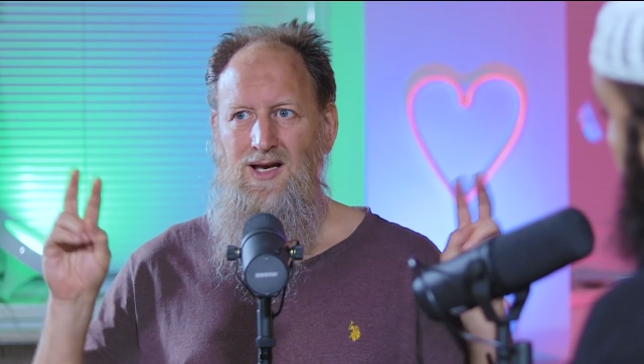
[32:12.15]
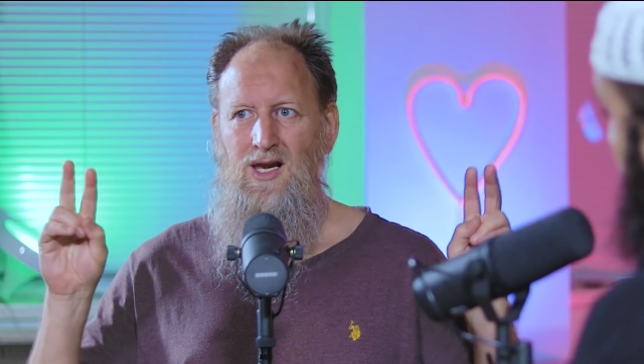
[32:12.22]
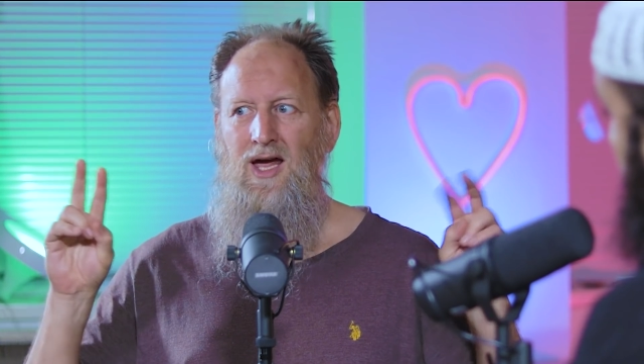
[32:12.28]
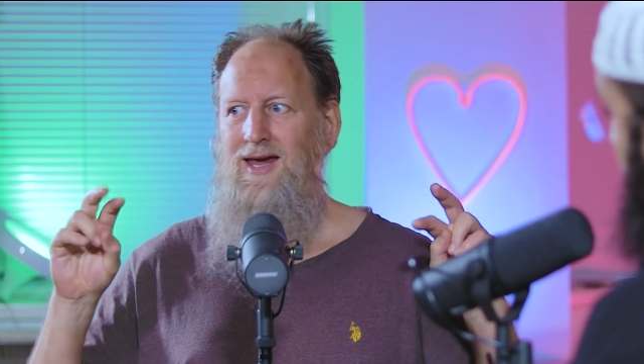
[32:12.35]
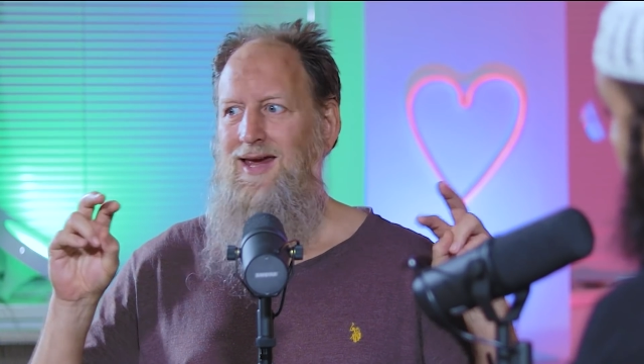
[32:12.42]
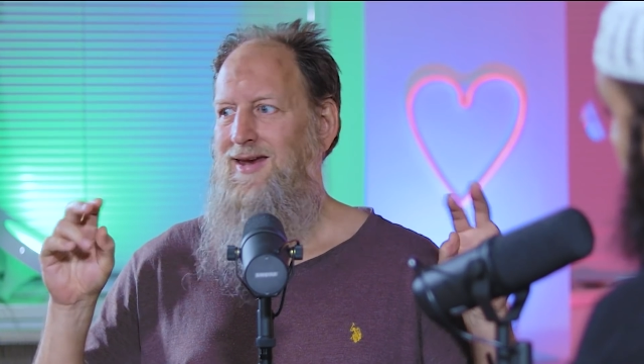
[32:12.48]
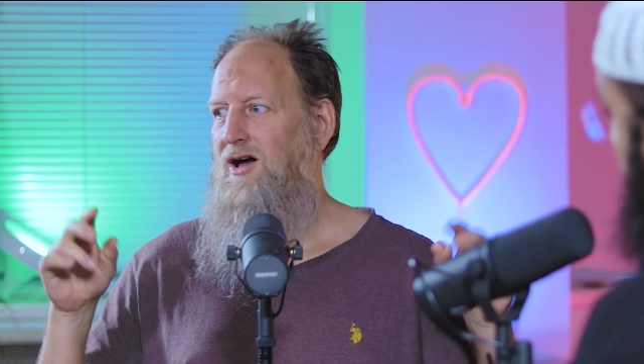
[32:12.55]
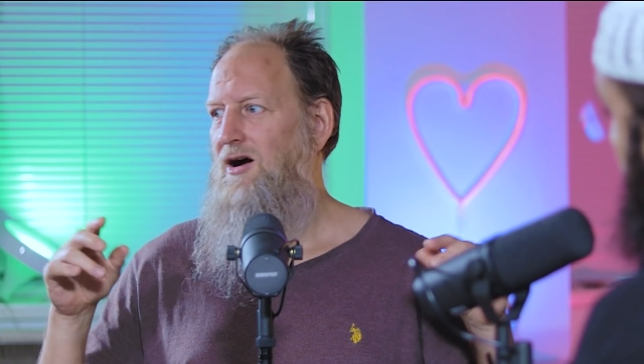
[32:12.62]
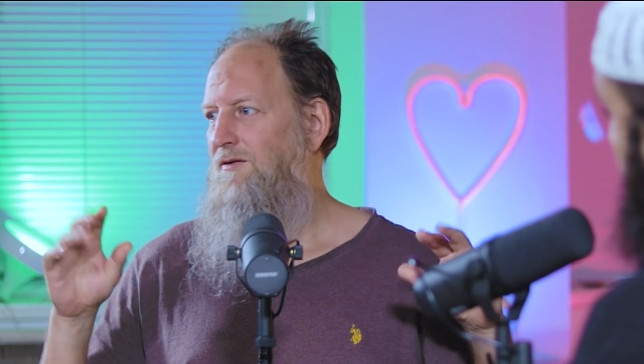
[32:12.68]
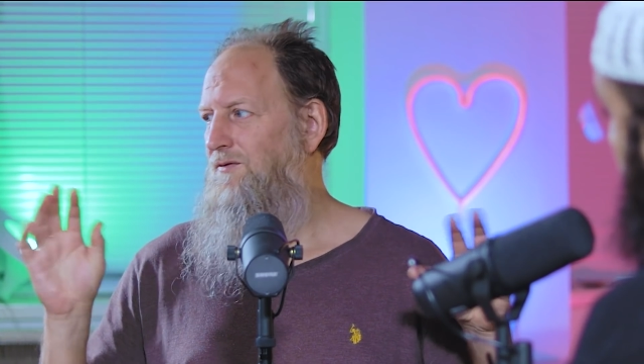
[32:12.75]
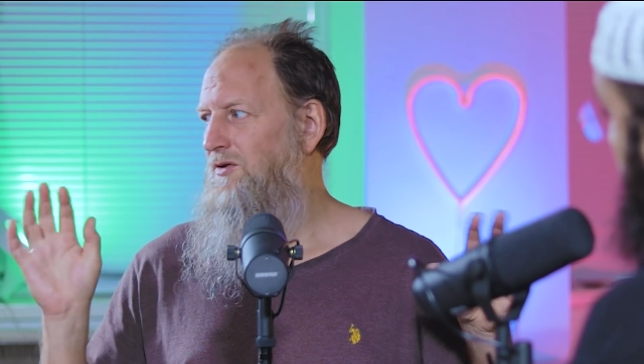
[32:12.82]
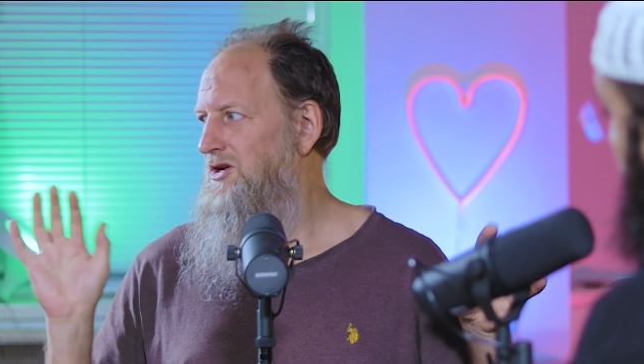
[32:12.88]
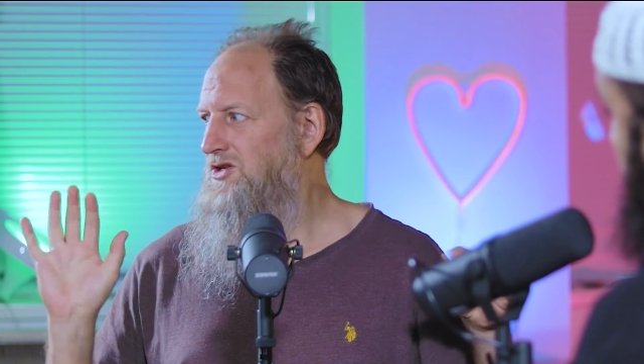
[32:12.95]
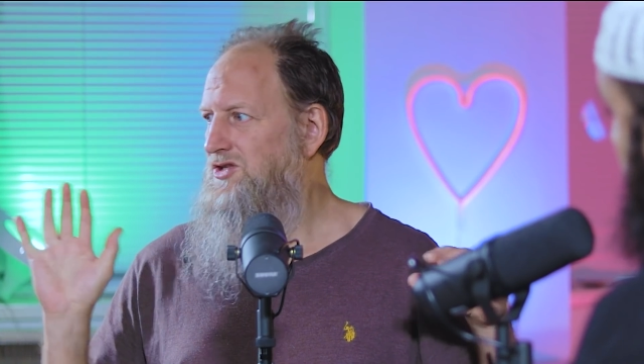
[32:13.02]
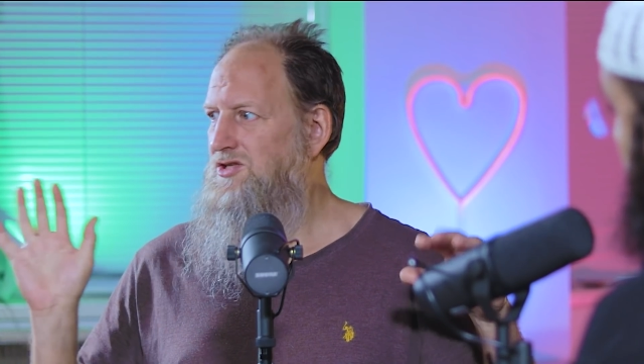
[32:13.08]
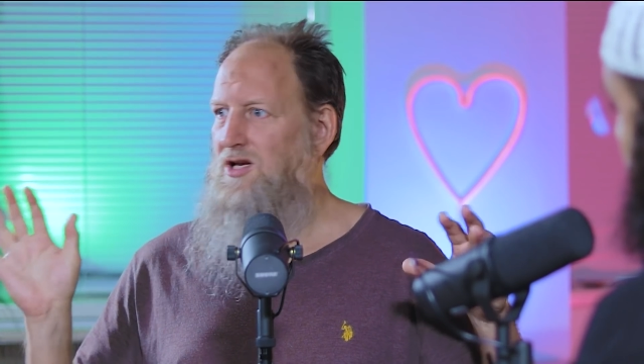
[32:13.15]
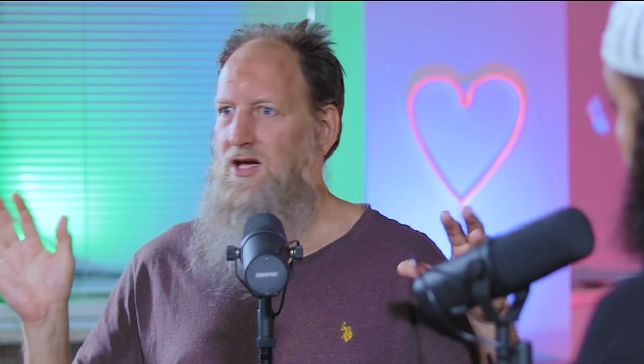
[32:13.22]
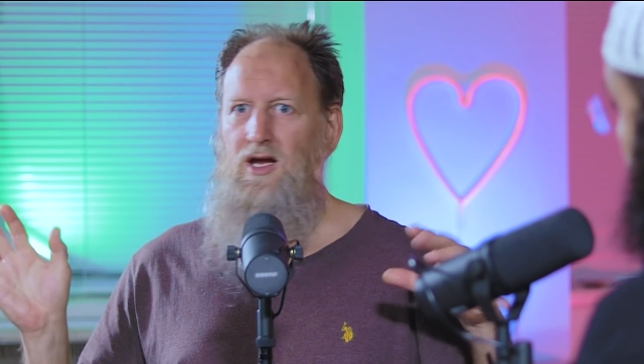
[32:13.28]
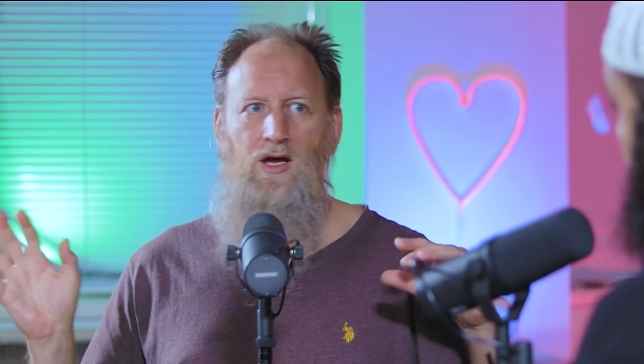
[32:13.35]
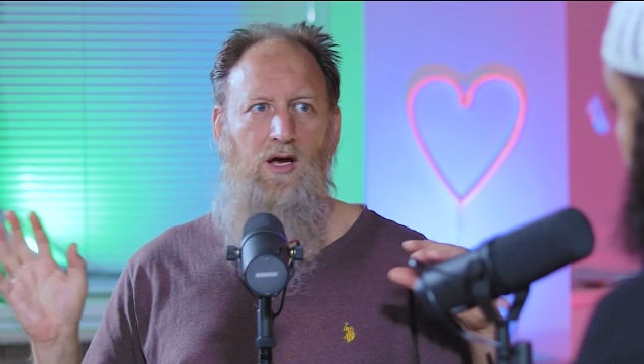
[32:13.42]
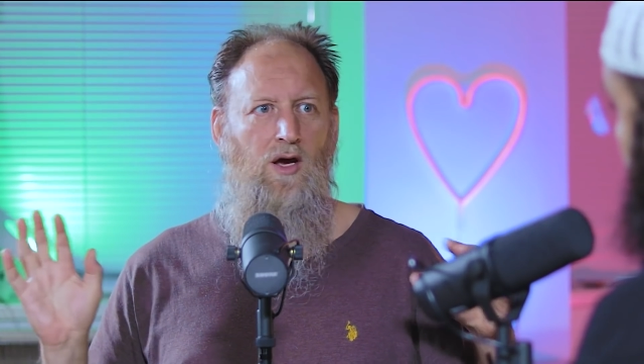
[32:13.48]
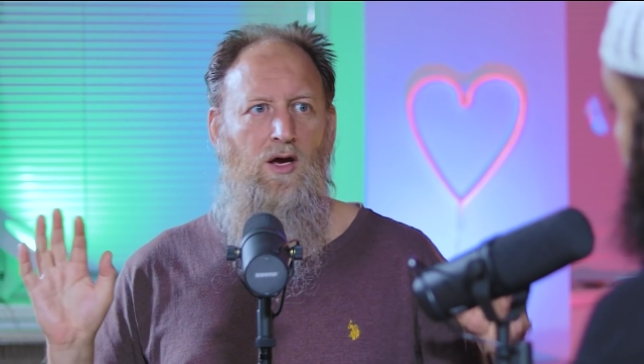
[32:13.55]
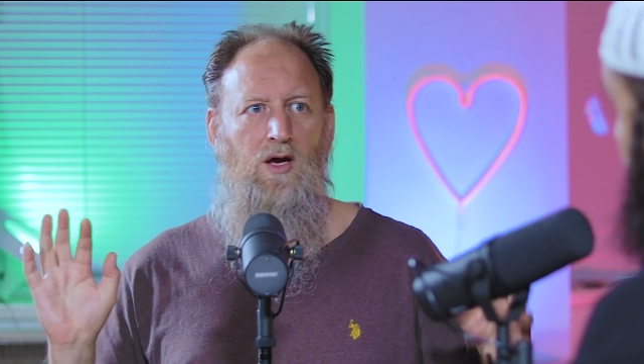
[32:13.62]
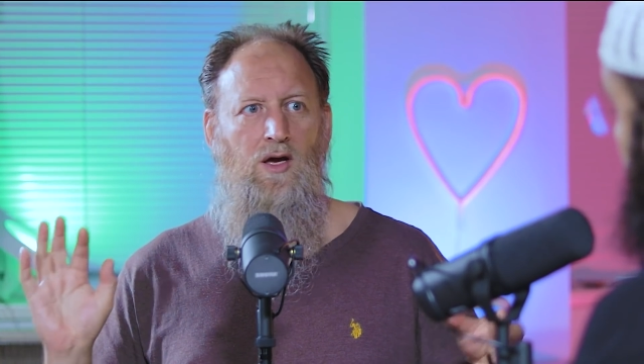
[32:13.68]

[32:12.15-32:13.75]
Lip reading: like in our first, like,